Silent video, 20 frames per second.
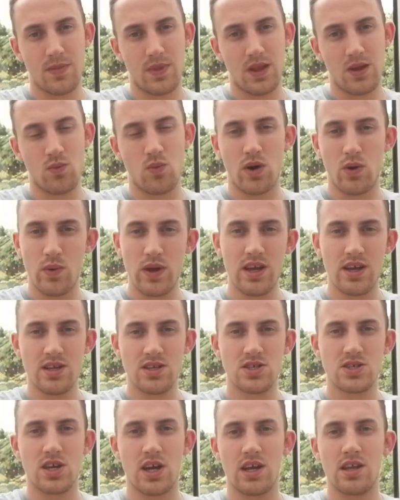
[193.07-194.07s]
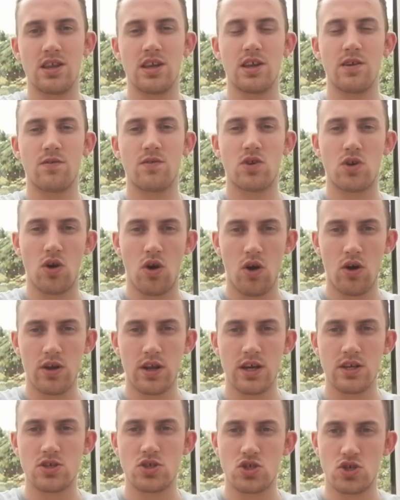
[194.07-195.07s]
where we can say that if God
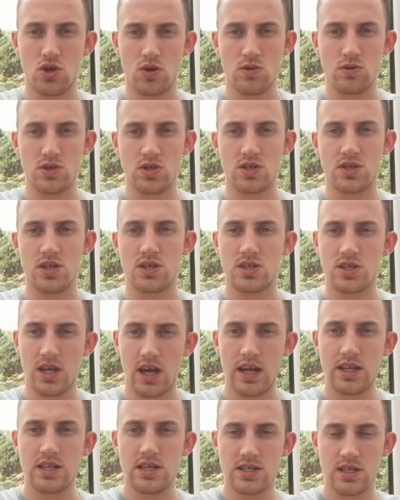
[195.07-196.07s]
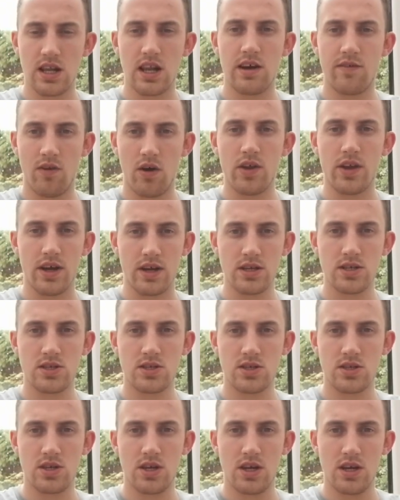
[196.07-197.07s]
has chosen to set his love on
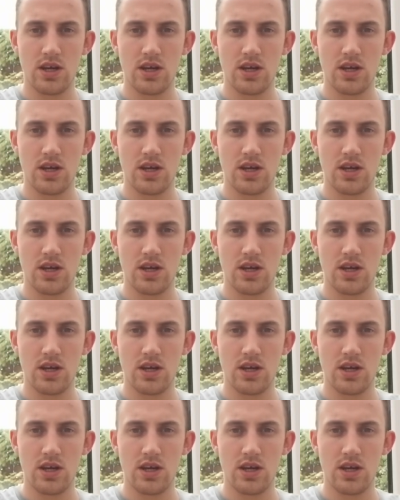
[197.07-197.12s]
us,